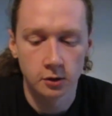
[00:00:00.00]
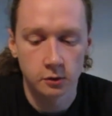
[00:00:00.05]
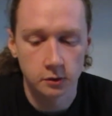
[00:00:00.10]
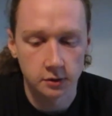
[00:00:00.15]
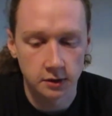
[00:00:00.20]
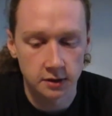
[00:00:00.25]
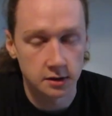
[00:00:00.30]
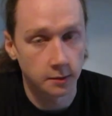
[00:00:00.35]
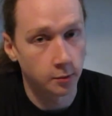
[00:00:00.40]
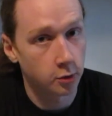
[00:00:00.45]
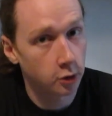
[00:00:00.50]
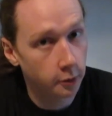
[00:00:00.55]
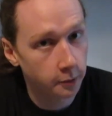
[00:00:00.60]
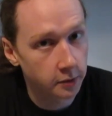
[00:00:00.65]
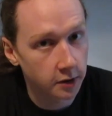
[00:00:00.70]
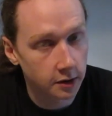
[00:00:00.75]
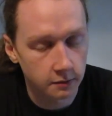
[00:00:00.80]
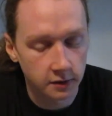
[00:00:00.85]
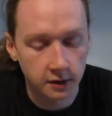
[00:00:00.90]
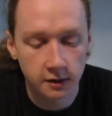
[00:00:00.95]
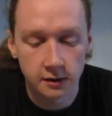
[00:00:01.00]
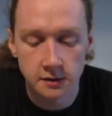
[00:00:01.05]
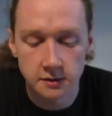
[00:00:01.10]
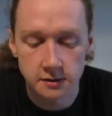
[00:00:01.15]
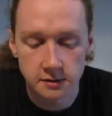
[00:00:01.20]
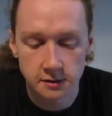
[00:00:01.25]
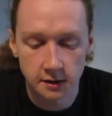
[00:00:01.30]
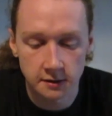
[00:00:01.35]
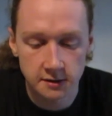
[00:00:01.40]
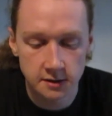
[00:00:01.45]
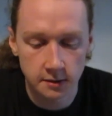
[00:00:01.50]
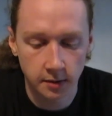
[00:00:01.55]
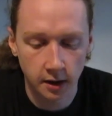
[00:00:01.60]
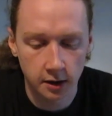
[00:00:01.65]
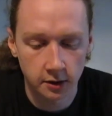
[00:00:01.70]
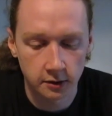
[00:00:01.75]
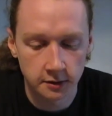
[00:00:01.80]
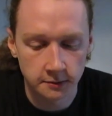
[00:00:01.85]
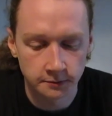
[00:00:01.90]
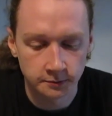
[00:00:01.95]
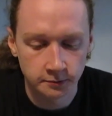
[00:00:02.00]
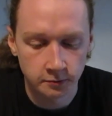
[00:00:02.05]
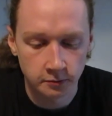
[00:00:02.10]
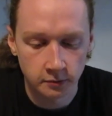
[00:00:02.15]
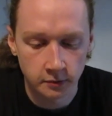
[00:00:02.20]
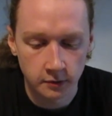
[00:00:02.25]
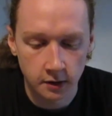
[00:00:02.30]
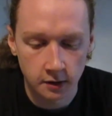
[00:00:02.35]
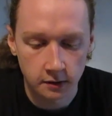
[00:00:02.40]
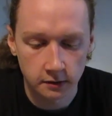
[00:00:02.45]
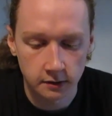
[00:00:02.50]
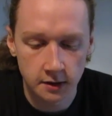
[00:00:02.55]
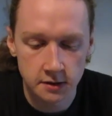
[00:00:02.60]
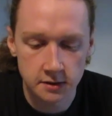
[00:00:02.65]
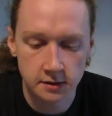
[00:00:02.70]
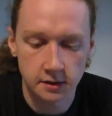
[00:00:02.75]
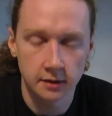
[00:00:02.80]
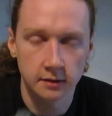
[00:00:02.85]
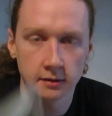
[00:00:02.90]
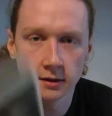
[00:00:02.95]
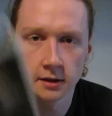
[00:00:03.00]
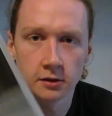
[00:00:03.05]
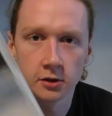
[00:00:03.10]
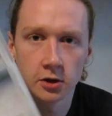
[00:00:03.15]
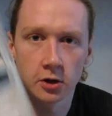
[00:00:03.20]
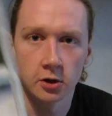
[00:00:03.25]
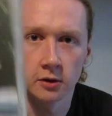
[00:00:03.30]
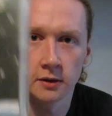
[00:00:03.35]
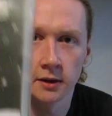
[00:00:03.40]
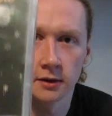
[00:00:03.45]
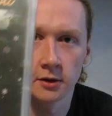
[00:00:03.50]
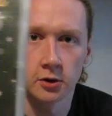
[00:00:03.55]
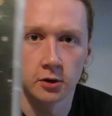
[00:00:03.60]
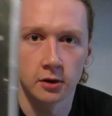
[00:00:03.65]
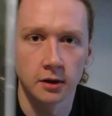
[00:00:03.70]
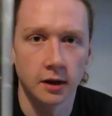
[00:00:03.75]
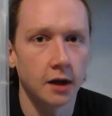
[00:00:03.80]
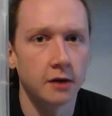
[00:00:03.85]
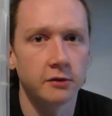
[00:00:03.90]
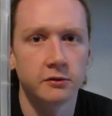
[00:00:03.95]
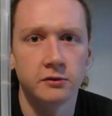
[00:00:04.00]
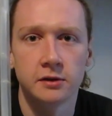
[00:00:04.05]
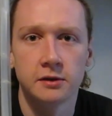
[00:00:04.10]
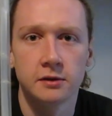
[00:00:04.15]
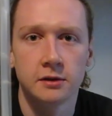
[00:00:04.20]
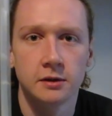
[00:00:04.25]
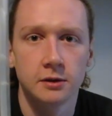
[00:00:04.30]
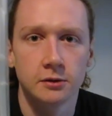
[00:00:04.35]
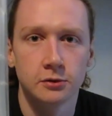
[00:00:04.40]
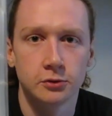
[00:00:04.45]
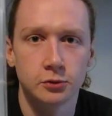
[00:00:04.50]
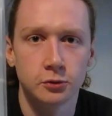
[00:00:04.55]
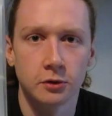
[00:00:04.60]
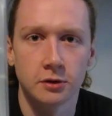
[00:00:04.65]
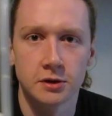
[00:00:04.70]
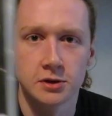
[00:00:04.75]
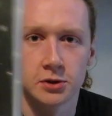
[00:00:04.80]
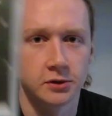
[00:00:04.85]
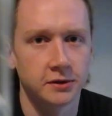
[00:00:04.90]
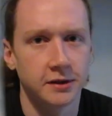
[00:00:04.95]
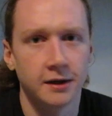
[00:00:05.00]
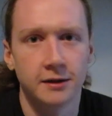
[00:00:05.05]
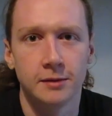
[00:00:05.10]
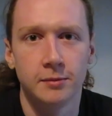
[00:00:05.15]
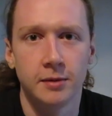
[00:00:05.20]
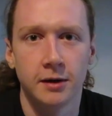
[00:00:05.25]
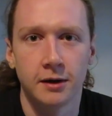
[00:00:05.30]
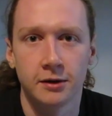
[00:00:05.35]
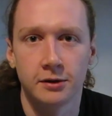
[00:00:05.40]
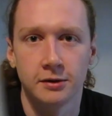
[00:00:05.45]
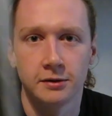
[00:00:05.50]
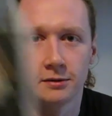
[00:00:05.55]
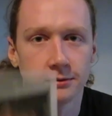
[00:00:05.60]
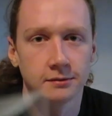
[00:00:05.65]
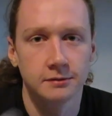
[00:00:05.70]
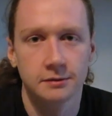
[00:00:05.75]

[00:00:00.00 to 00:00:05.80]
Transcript: which is appropriate because it's about this little girl and her love towards her teddy bear.